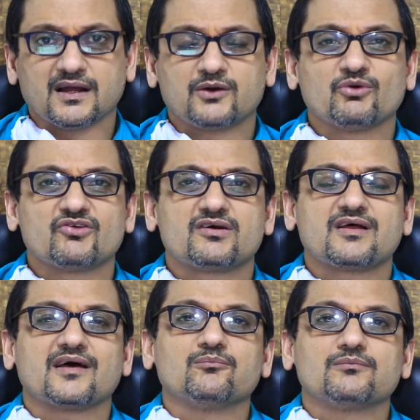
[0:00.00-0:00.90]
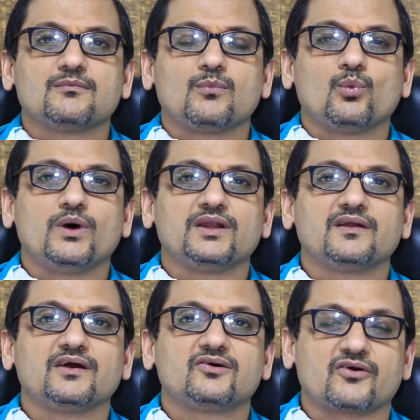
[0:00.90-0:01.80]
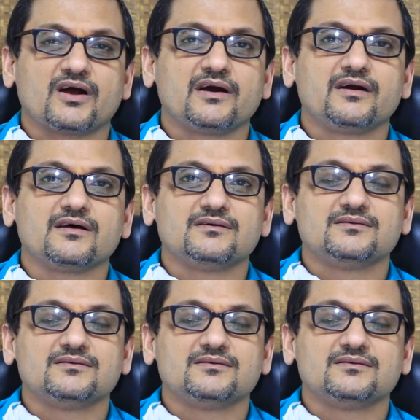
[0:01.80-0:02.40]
that was the time when they tried